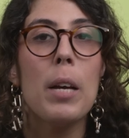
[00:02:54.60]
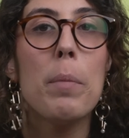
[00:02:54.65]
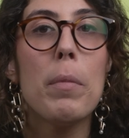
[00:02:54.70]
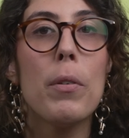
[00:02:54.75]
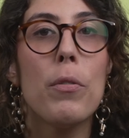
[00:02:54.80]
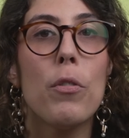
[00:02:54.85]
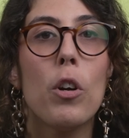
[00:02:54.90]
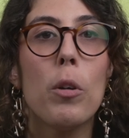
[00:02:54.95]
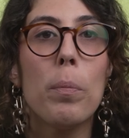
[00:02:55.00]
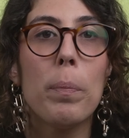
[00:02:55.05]

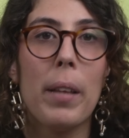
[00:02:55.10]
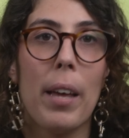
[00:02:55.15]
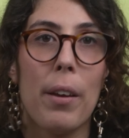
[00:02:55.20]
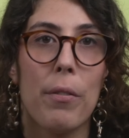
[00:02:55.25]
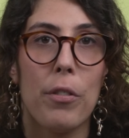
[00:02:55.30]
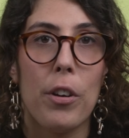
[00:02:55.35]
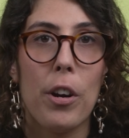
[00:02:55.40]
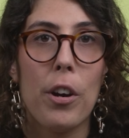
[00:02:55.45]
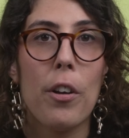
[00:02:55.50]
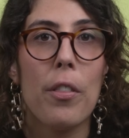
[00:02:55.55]
Before
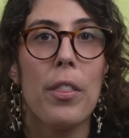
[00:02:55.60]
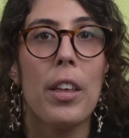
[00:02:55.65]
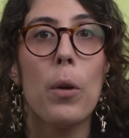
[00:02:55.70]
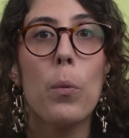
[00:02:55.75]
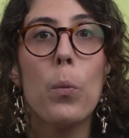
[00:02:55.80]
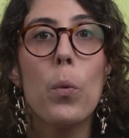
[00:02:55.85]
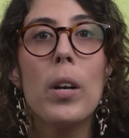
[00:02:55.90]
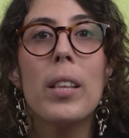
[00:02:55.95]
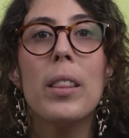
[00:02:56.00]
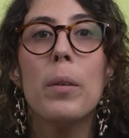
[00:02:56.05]
Playfair, there
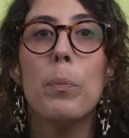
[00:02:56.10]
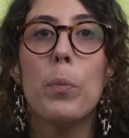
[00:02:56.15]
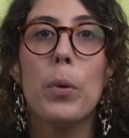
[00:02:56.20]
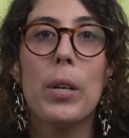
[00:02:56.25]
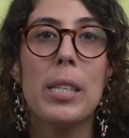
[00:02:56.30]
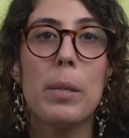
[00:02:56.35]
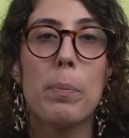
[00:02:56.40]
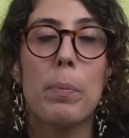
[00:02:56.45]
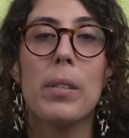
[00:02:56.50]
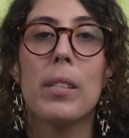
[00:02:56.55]
were the
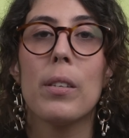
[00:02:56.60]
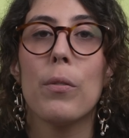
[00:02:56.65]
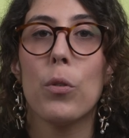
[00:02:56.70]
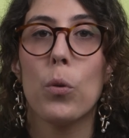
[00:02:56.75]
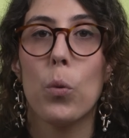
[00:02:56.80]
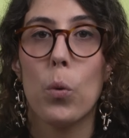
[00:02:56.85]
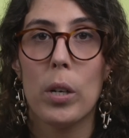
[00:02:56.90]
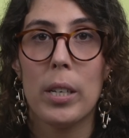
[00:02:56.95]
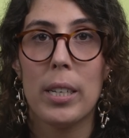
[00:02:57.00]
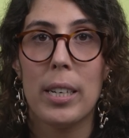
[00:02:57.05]
principles
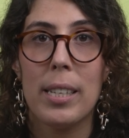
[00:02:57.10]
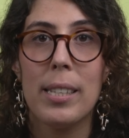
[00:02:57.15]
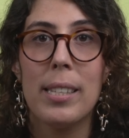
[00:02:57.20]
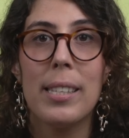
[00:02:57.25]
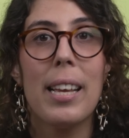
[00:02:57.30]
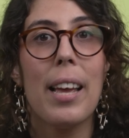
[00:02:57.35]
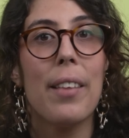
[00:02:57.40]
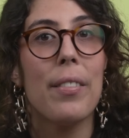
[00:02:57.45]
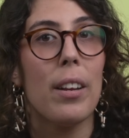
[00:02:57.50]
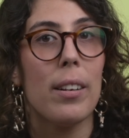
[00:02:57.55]
of
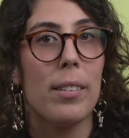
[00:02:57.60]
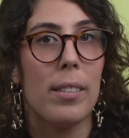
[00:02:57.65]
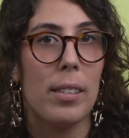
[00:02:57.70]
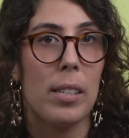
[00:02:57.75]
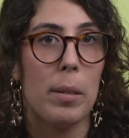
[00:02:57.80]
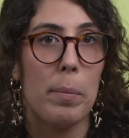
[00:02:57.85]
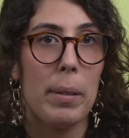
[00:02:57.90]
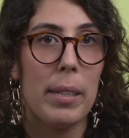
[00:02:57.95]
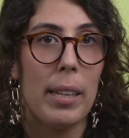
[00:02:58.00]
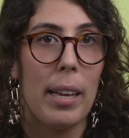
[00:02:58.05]
coordinates and their
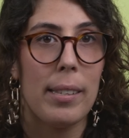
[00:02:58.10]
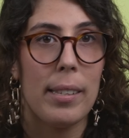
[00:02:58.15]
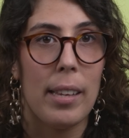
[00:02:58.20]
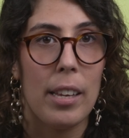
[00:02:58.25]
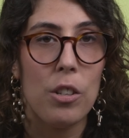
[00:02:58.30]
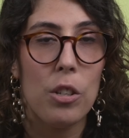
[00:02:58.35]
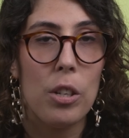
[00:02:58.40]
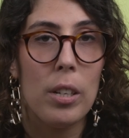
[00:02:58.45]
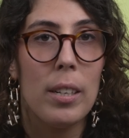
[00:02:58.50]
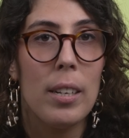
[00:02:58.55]

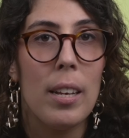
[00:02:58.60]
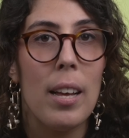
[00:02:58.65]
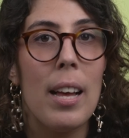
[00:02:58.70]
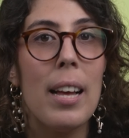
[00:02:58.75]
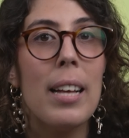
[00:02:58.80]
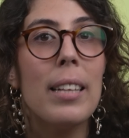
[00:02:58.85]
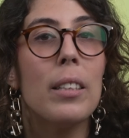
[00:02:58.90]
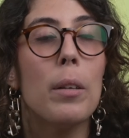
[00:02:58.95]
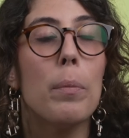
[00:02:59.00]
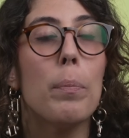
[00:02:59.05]
systematization,
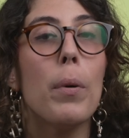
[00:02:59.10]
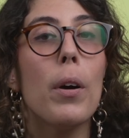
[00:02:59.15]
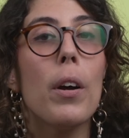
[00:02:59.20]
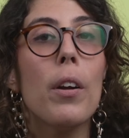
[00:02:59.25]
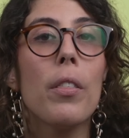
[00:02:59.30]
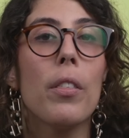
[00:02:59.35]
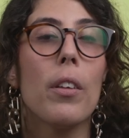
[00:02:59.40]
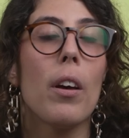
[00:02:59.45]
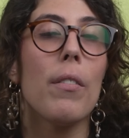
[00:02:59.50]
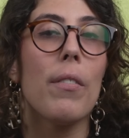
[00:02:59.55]
the
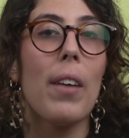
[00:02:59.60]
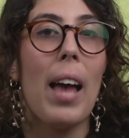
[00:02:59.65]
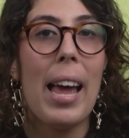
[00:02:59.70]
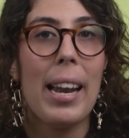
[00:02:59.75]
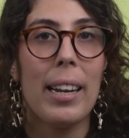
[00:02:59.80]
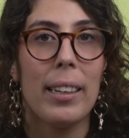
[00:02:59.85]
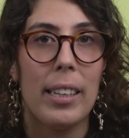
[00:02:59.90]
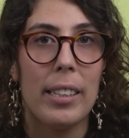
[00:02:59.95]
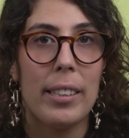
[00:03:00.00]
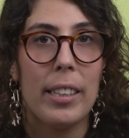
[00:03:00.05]
birth of
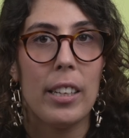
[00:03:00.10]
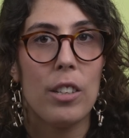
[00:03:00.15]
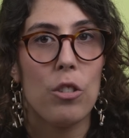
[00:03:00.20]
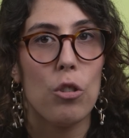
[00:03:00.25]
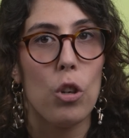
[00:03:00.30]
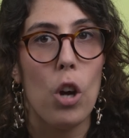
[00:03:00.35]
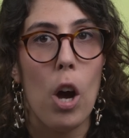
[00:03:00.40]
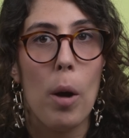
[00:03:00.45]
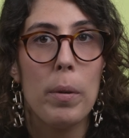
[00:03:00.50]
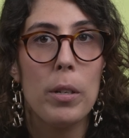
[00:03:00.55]
analytic
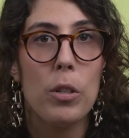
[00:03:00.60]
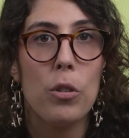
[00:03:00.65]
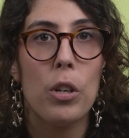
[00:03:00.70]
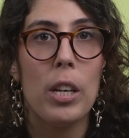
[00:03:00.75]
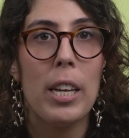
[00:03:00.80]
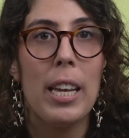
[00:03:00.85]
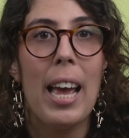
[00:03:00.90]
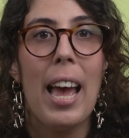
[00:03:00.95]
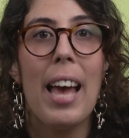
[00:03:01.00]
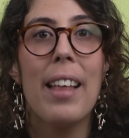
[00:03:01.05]

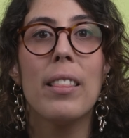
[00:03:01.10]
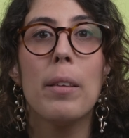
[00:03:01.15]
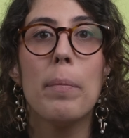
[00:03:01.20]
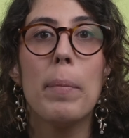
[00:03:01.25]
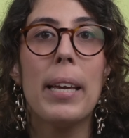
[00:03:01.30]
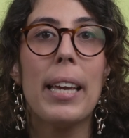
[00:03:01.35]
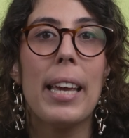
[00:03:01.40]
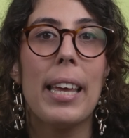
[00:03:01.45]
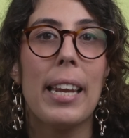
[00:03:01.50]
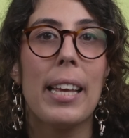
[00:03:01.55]
geometry, and the
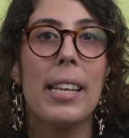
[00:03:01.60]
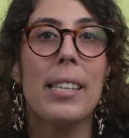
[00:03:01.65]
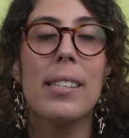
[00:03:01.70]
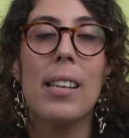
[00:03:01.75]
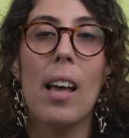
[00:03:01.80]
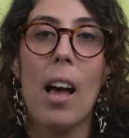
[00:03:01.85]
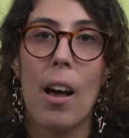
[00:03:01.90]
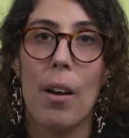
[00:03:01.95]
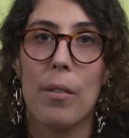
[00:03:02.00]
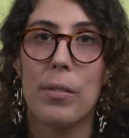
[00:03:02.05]
beginnings
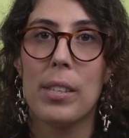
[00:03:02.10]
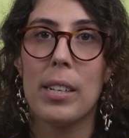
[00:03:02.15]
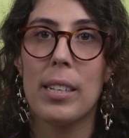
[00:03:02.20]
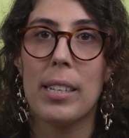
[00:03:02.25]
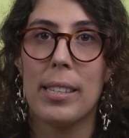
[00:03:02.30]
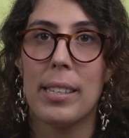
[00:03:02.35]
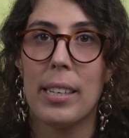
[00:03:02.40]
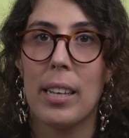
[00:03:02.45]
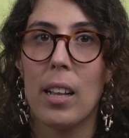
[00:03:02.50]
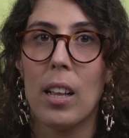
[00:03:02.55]
of
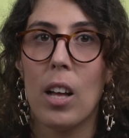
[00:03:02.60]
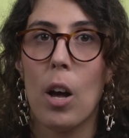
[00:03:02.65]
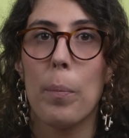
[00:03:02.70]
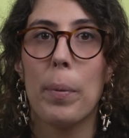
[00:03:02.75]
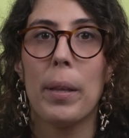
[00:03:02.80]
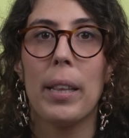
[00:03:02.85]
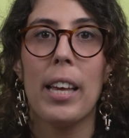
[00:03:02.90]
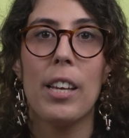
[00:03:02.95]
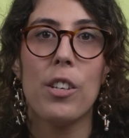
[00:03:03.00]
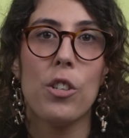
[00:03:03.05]
statistical
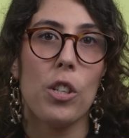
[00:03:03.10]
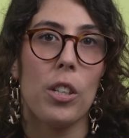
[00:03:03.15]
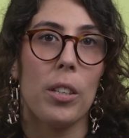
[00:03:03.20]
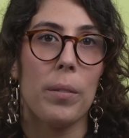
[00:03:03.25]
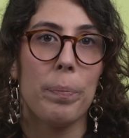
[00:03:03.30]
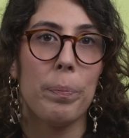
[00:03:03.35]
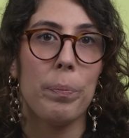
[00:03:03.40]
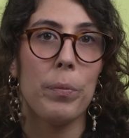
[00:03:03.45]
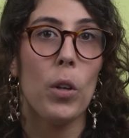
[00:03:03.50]
compilation.